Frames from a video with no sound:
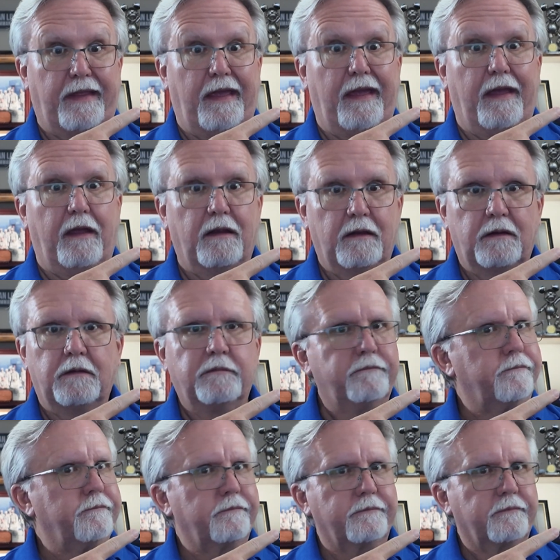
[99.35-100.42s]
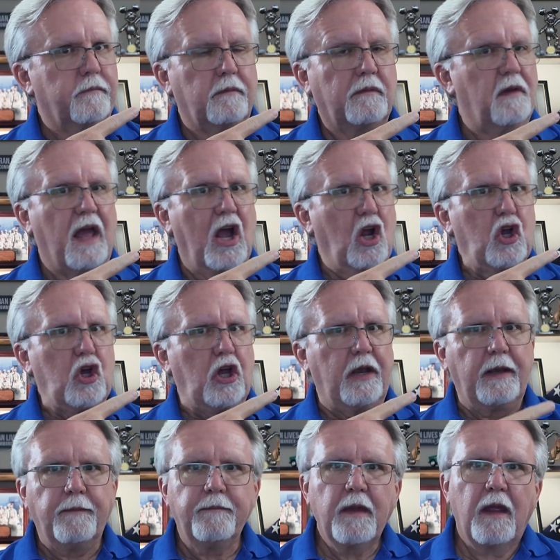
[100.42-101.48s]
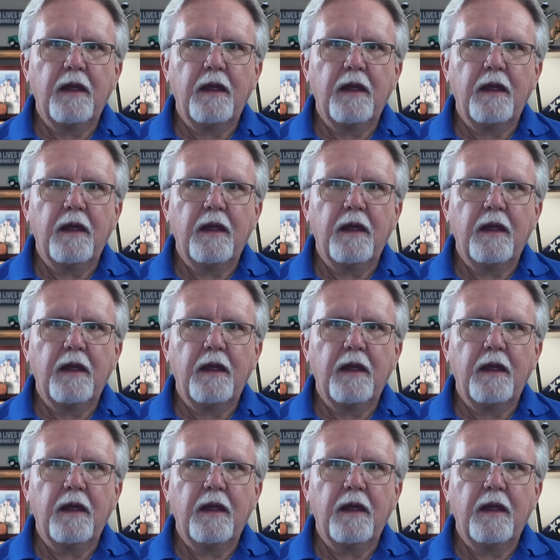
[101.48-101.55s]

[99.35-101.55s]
Not good.